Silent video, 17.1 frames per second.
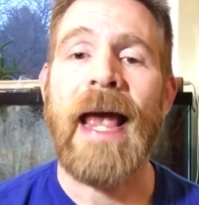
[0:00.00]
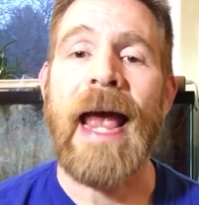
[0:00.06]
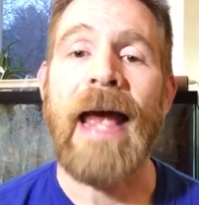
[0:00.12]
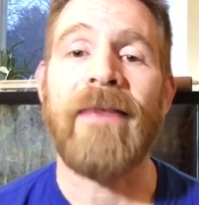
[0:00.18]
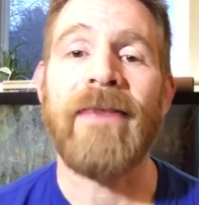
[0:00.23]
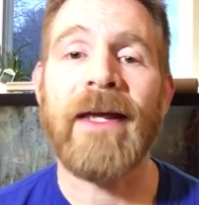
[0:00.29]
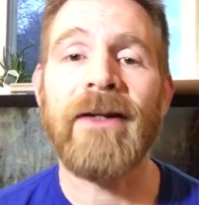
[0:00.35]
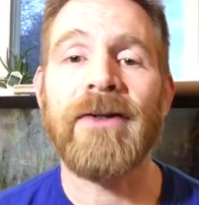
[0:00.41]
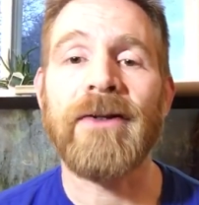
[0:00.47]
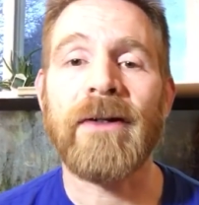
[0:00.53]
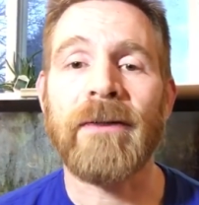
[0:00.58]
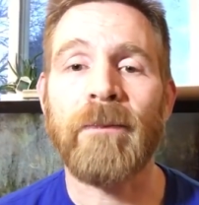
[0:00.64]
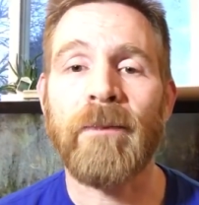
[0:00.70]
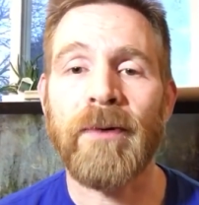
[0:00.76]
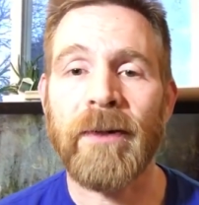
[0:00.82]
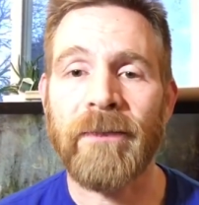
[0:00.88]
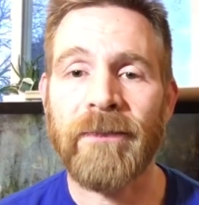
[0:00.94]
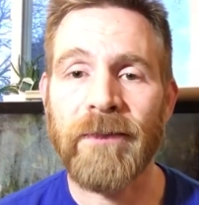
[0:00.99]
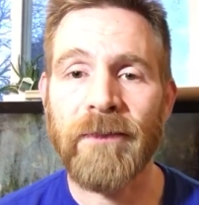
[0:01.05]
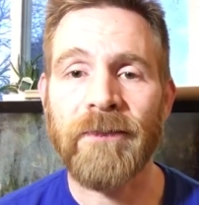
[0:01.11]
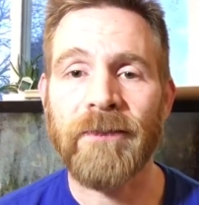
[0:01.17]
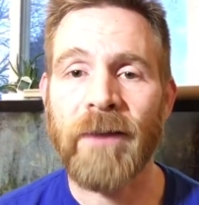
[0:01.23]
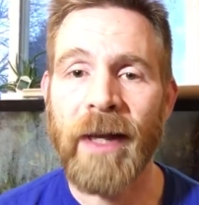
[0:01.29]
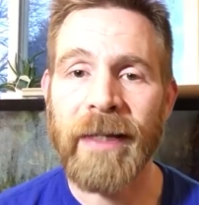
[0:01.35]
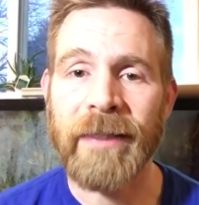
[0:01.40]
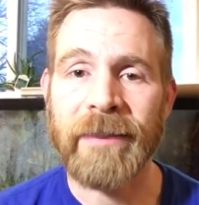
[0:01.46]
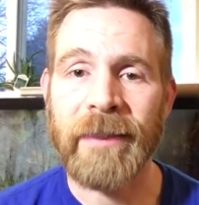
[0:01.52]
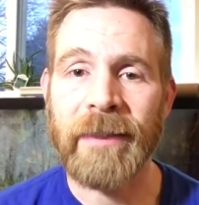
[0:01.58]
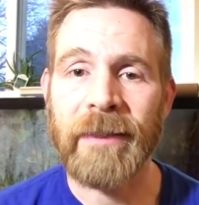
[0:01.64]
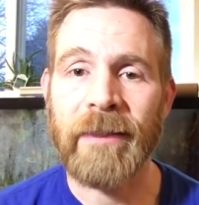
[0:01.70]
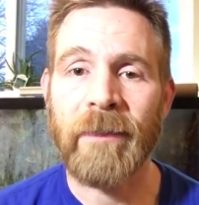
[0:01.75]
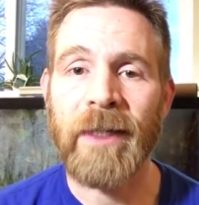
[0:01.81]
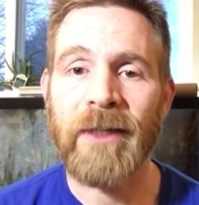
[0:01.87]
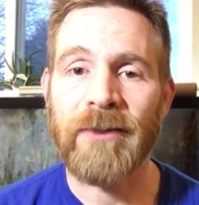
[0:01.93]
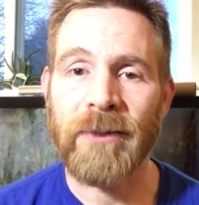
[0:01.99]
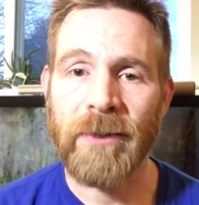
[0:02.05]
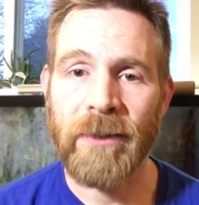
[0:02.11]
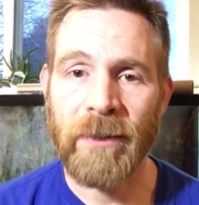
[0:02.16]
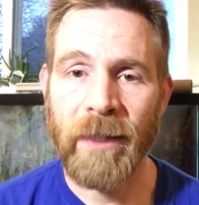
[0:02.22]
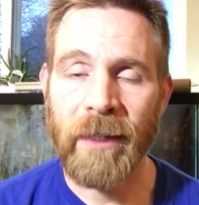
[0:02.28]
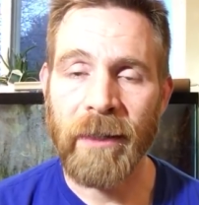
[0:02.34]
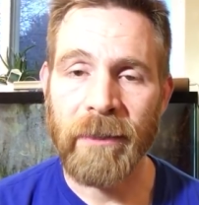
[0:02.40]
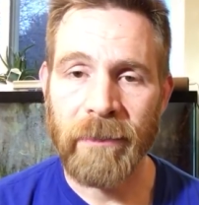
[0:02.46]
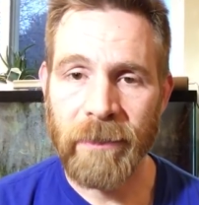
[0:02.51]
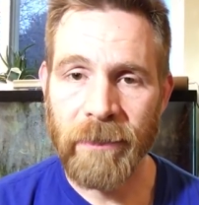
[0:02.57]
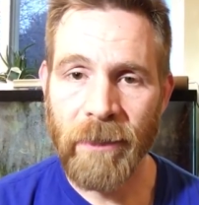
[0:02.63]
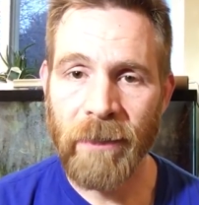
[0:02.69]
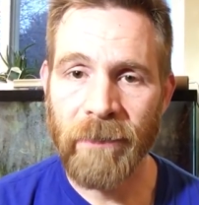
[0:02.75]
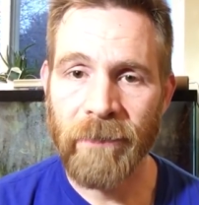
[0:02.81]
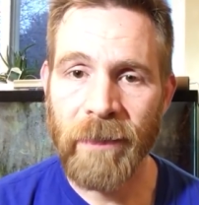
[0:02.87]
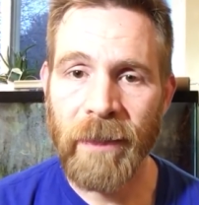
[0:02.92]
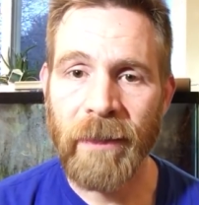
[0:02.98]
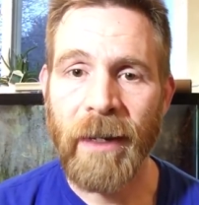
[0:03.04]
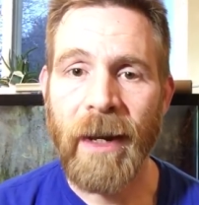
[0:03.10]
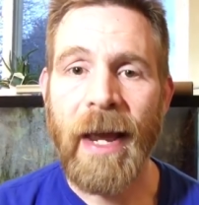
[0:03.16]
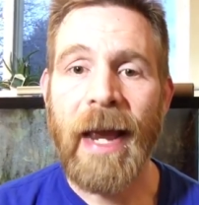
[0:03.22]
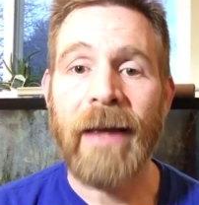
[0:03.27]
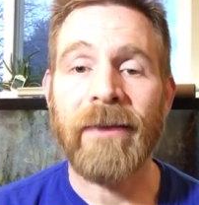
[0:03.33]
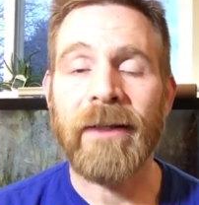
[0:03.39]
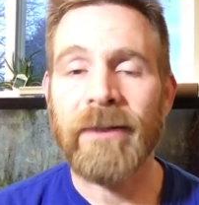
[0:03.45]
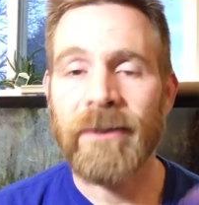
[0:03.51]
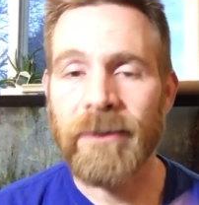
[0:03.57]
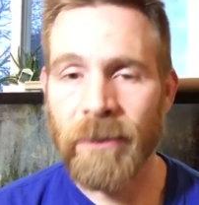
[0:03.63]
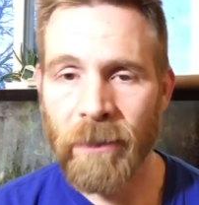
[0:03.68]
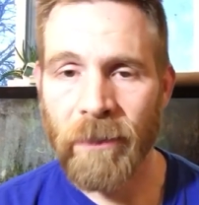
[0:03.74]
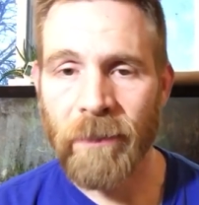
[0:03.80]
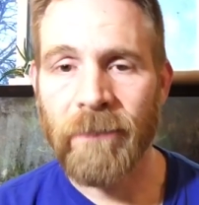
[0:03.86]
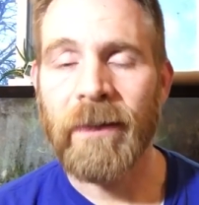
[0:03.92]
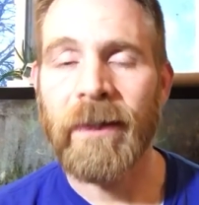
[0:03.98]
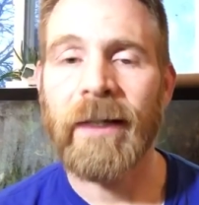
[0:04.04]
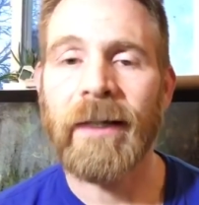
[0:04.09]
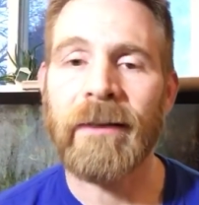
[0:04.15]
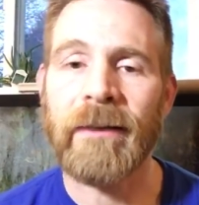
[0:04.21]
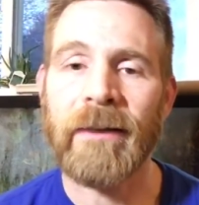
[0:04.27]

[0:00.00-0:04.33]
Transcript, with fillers: And then you can put a few flies in to make sure they're not starving and then start over again.